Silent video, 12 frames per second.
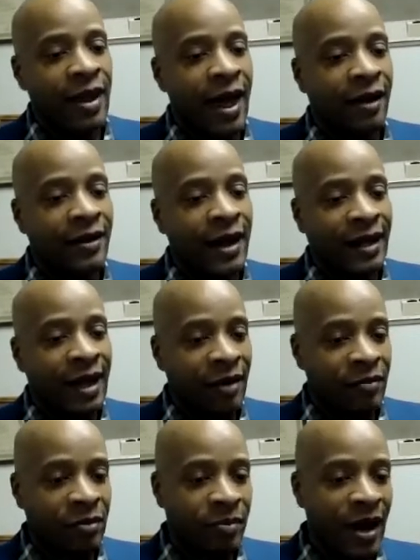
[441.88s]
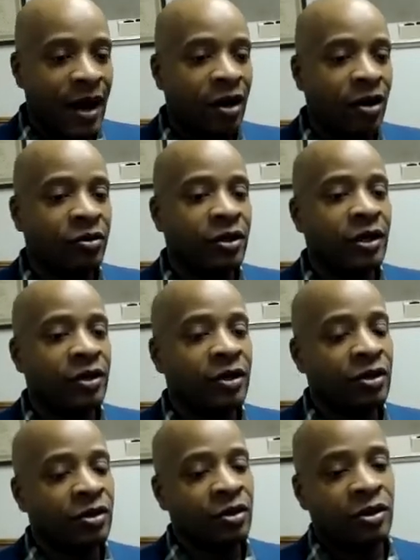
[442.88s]
how that came about and
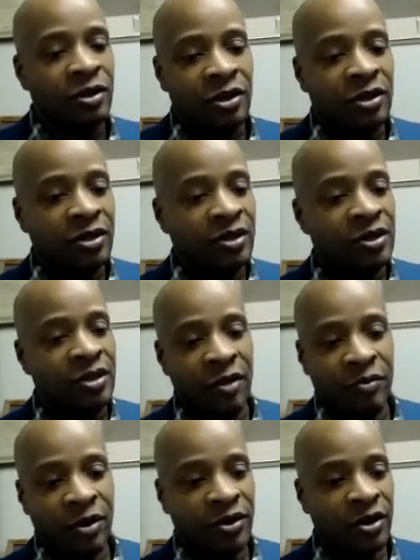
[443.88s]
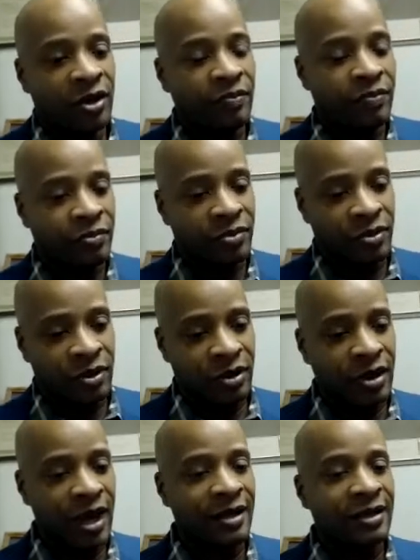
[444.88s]
some of the
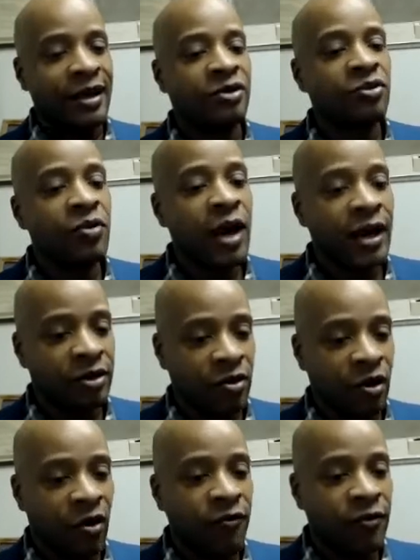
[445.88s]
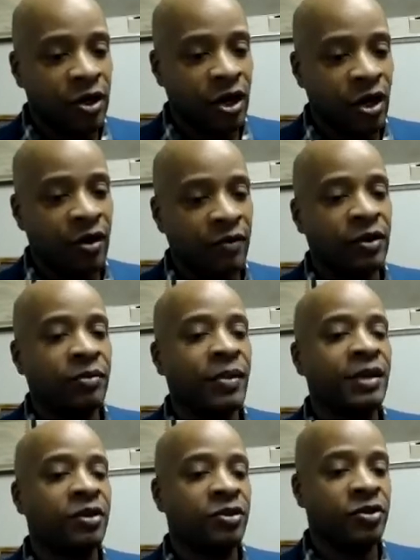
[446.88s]
things that you had to overcome to
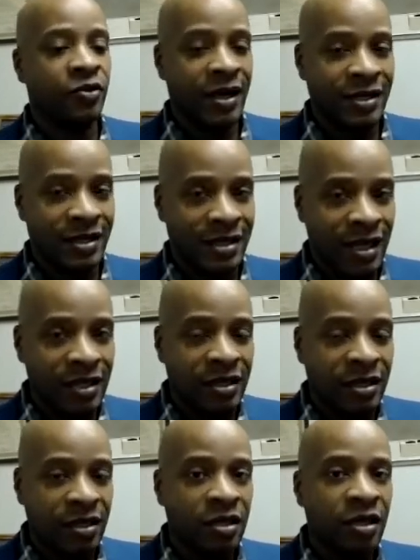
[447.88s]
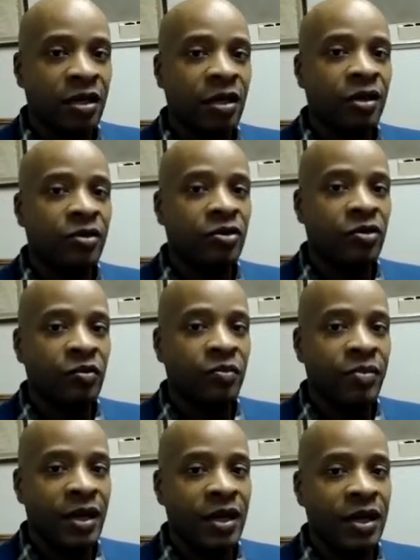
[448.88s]
make the transition to
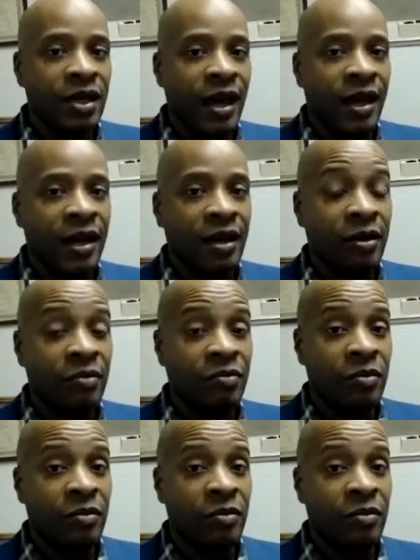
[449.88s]
be a